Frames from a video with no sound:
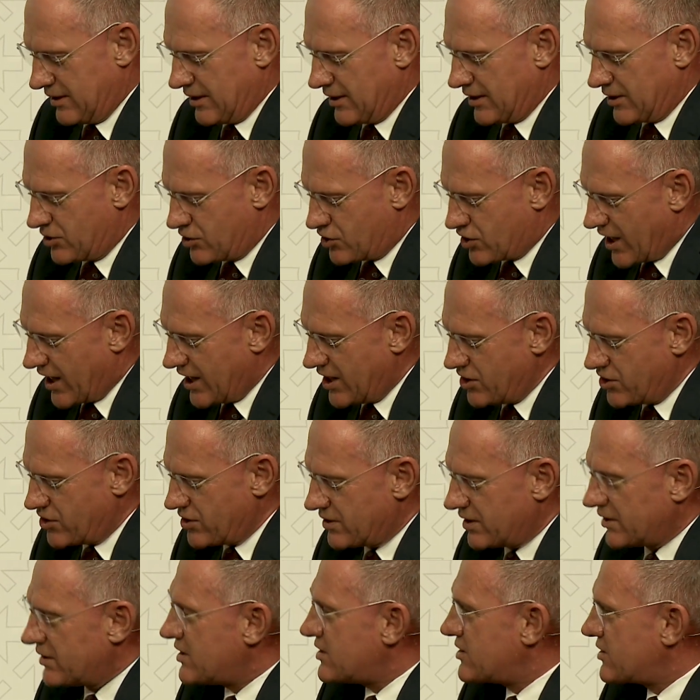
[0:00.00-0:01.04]
change in the
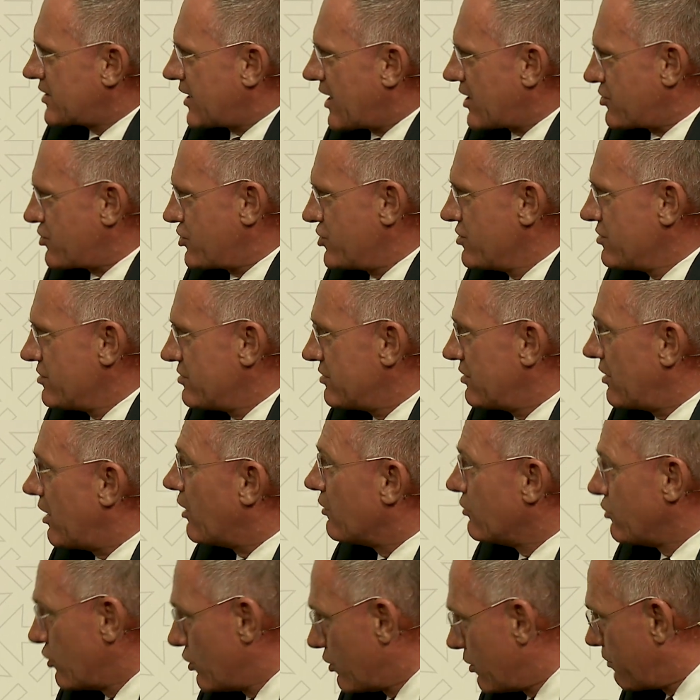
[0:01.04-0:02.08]
discussion on
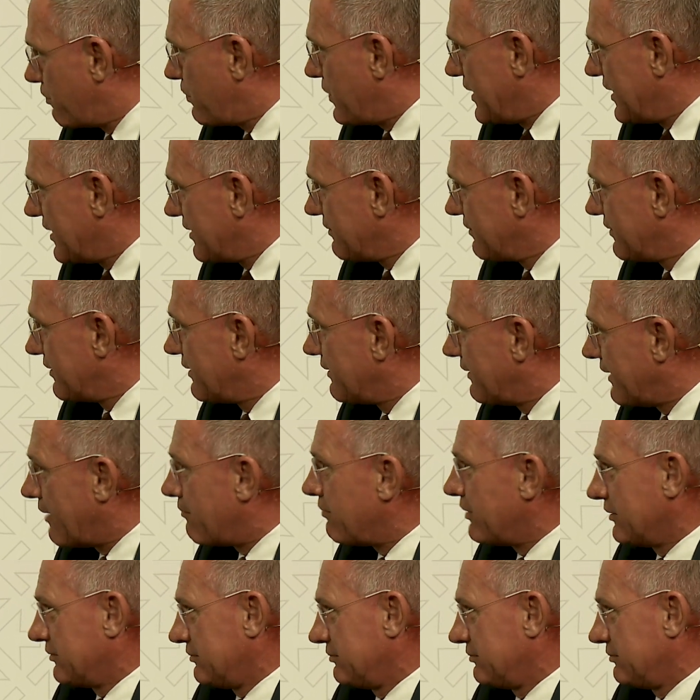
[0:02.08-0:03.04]
European level.